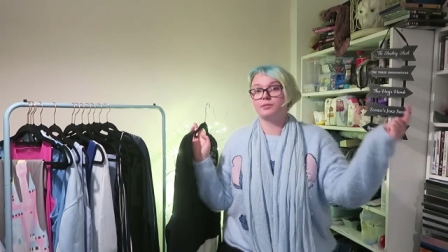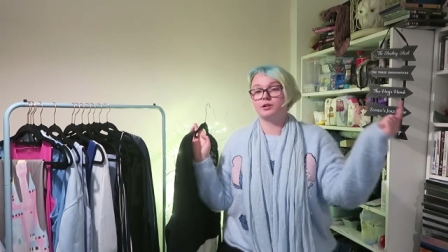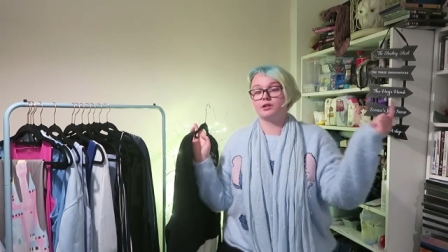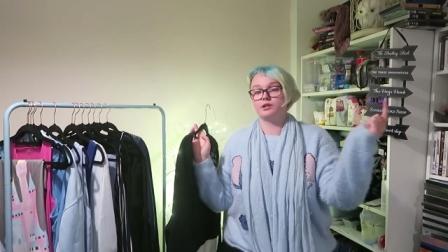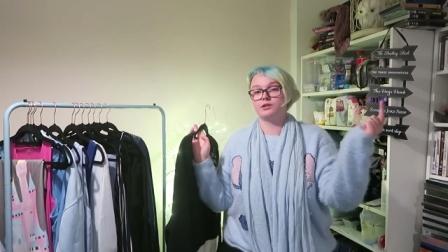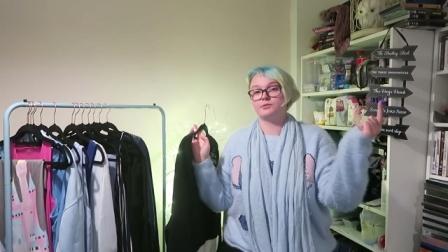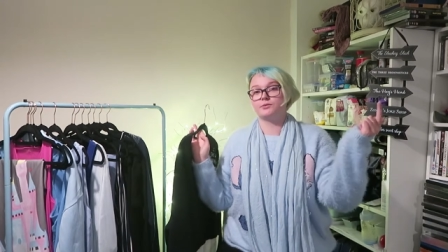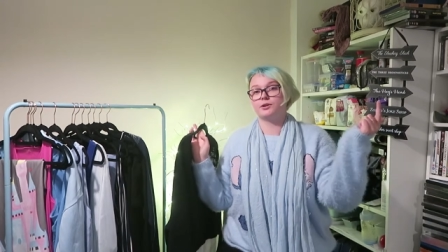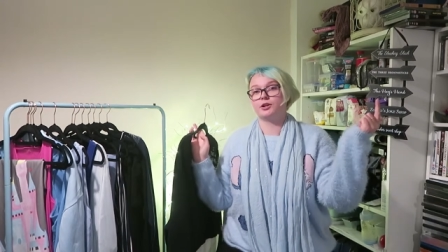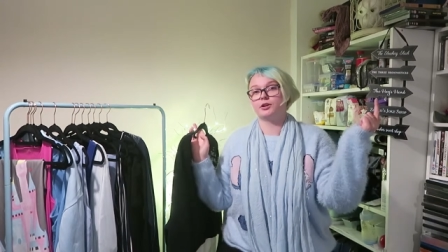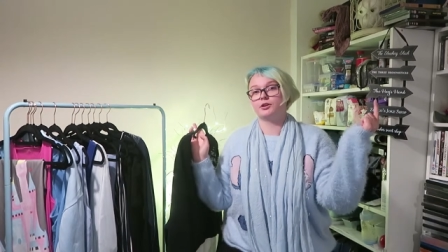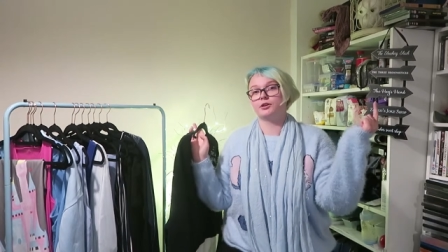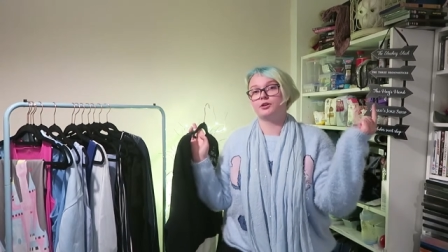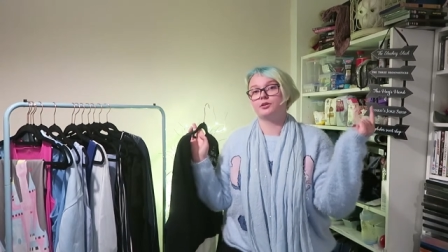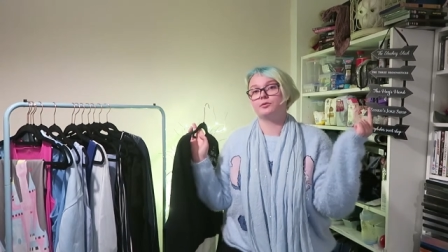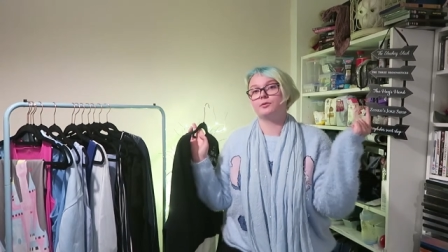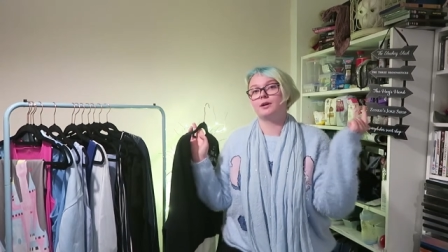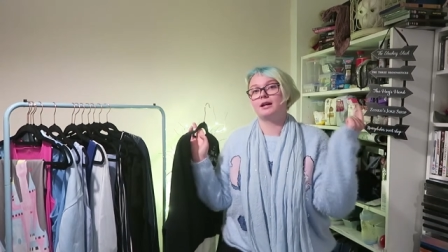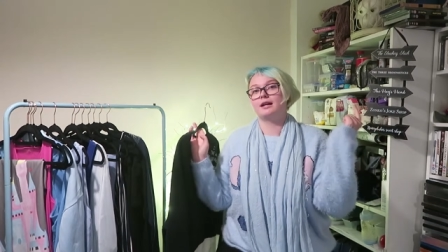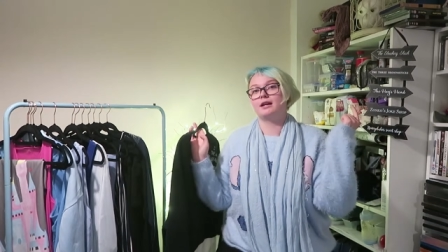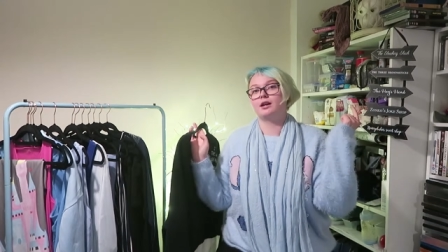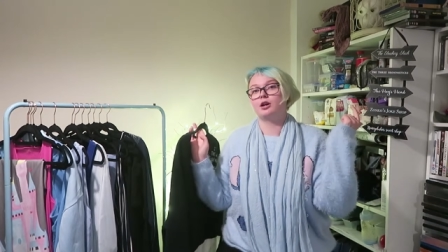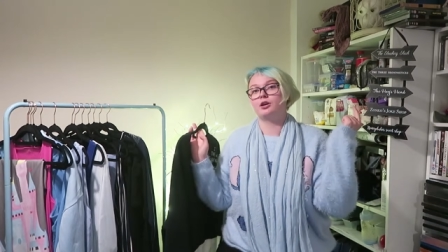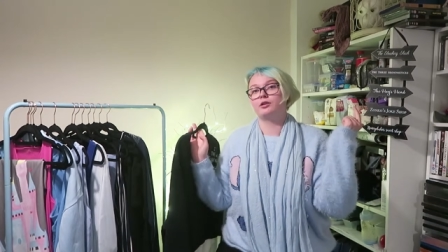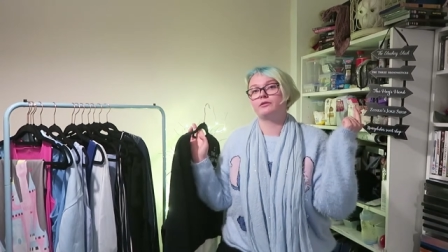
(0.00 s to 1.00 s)
because we're going
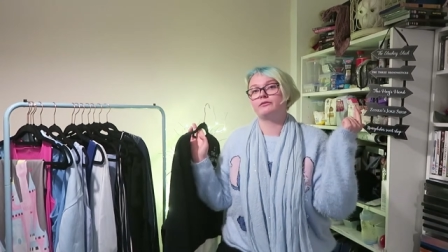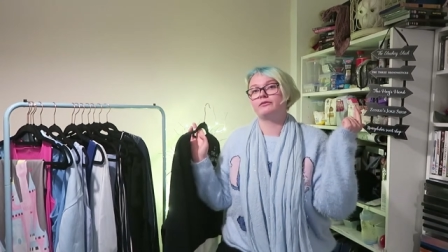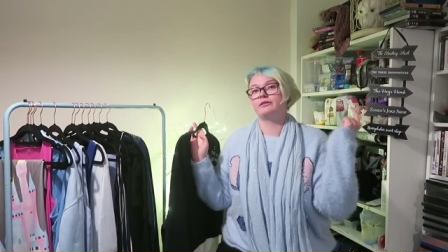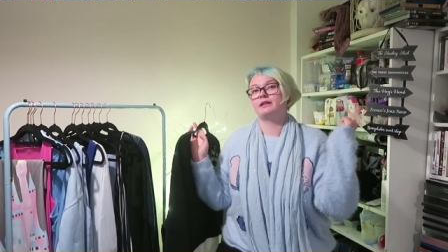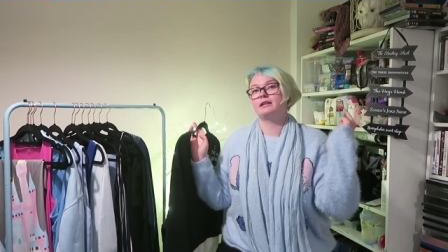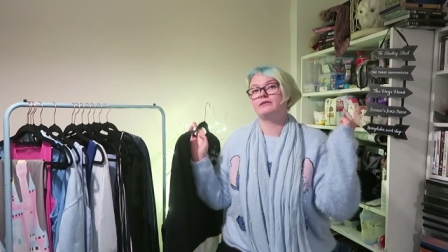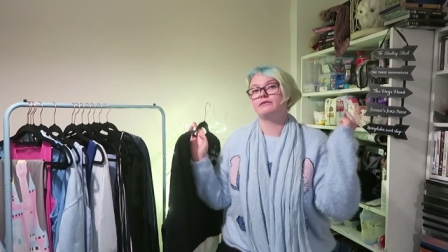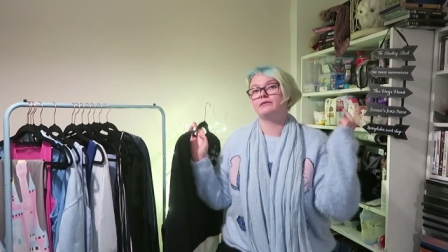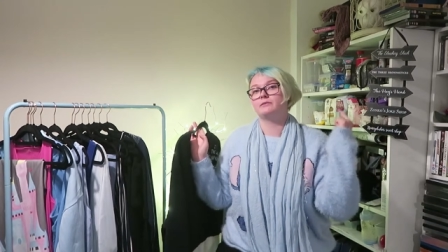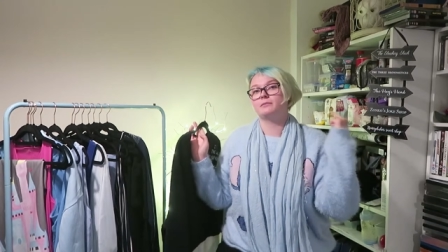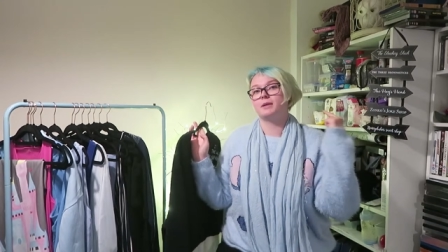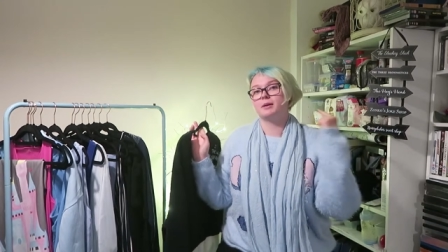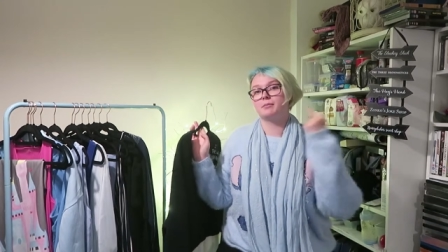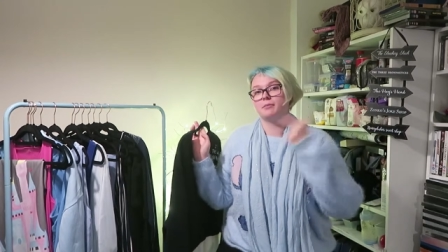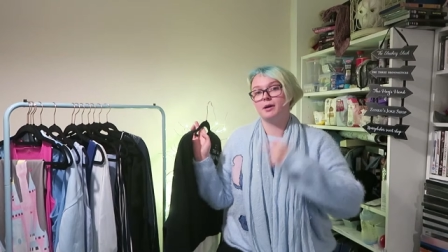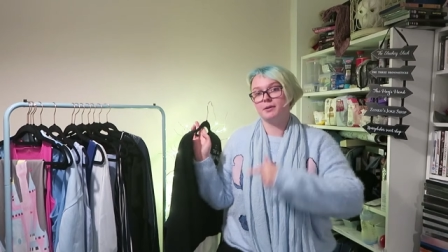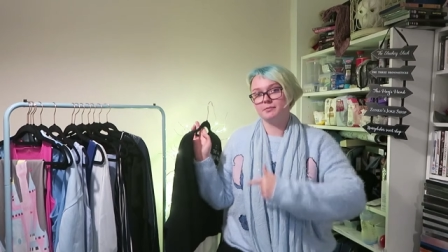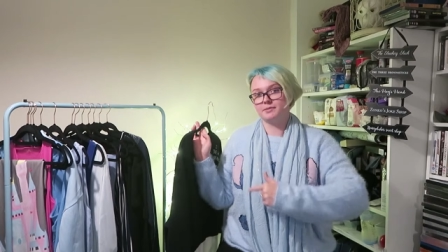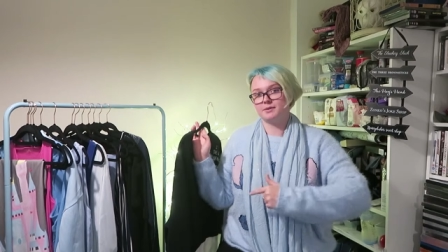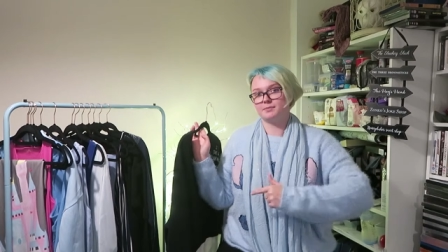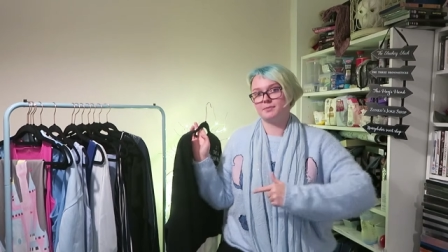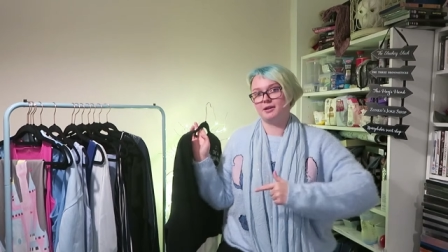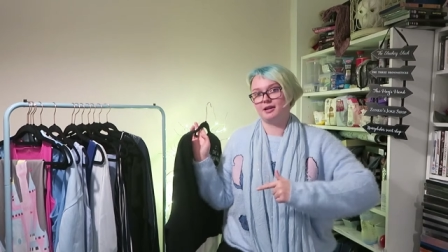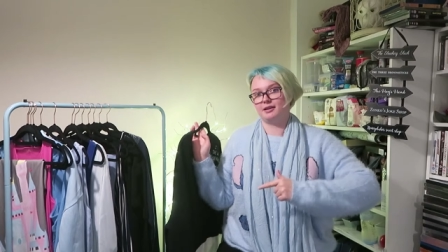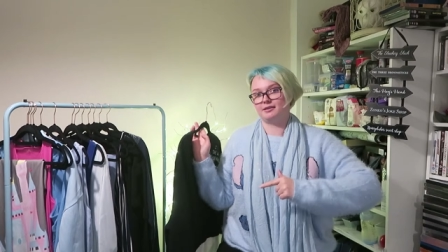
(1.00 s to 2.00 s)
away hopefully for my
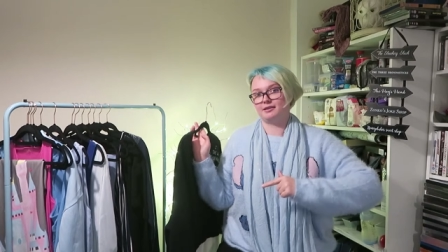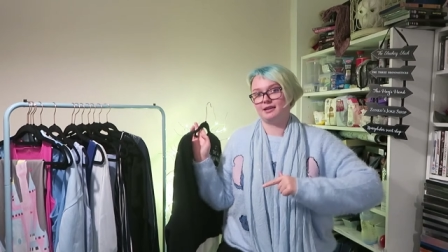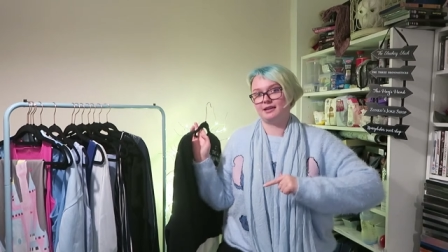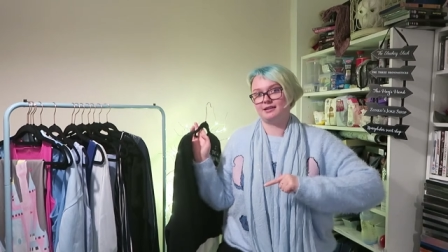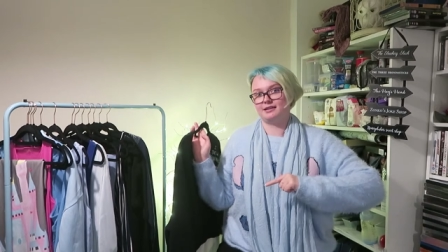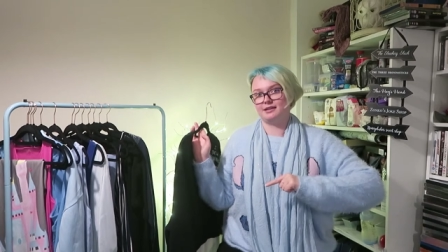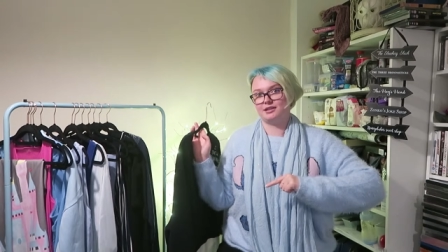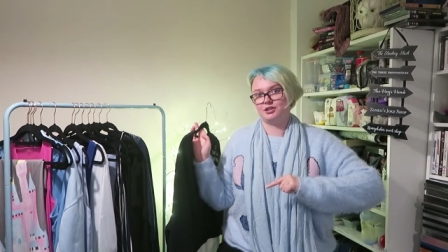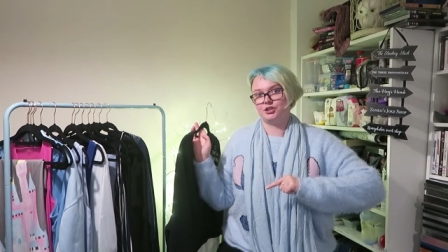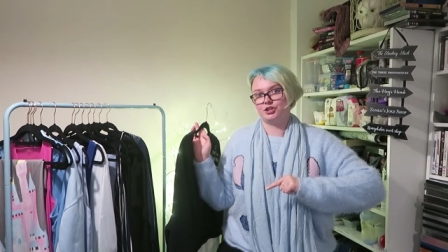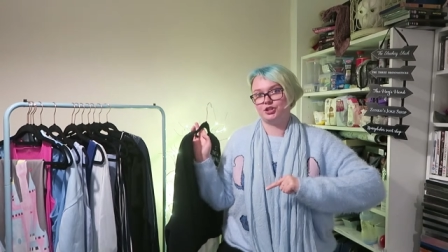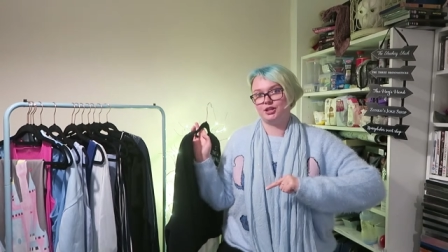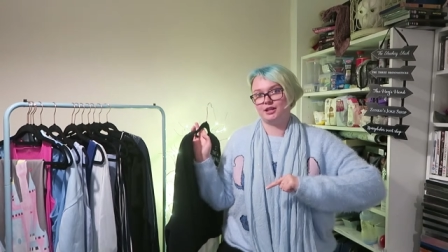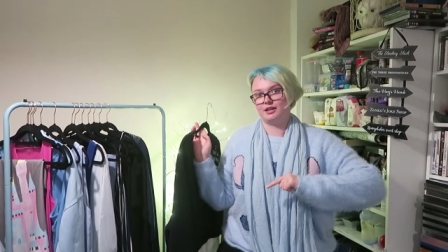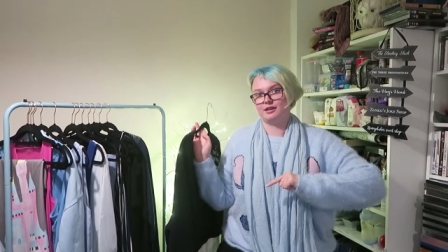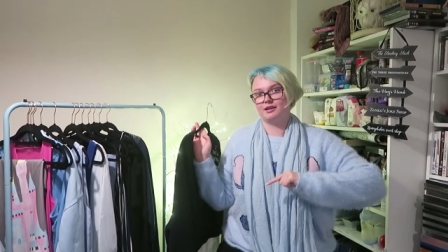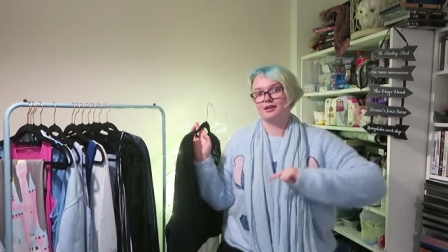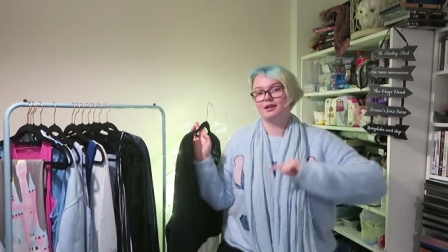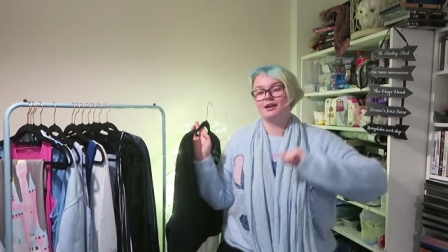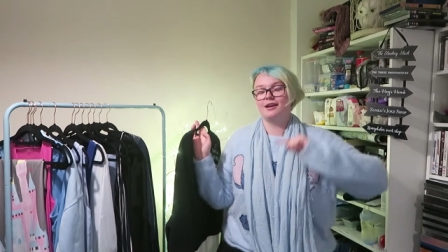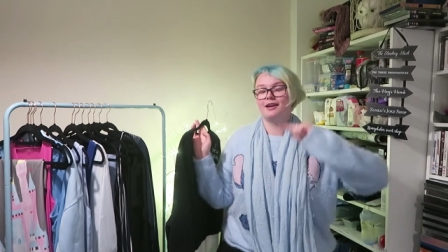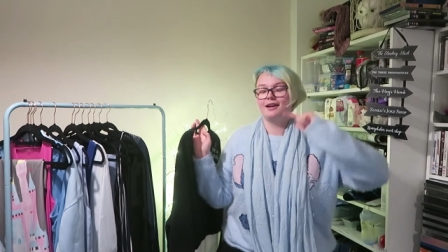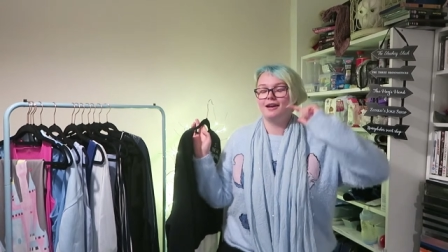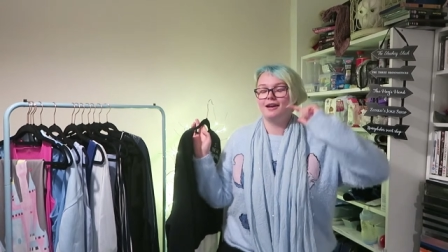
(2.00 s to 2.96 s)
mum's birthday this year.